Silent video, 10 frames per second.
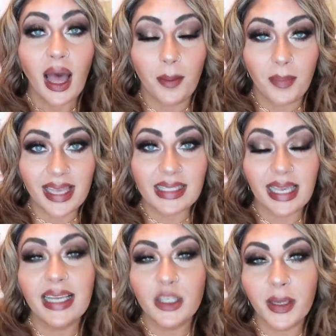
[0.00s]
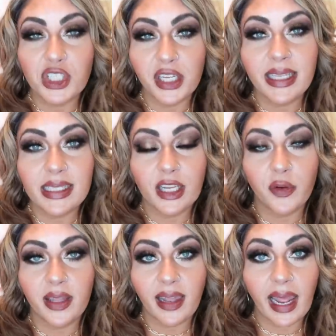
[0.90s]
amazing, especially
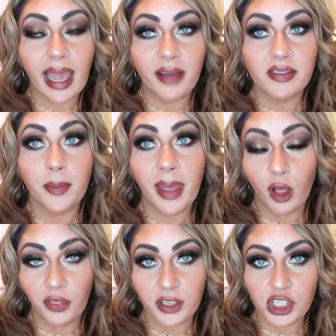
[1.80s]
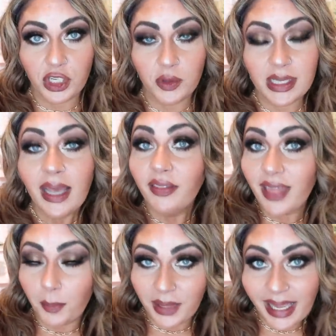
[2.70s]
considering that I have some health issues
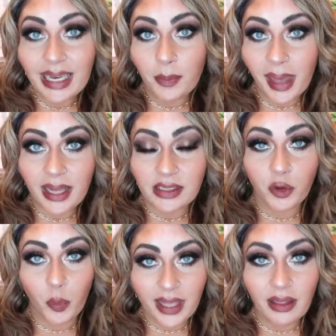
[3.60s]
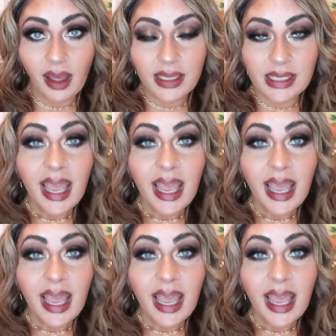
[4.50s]
that play an impact on weight loss.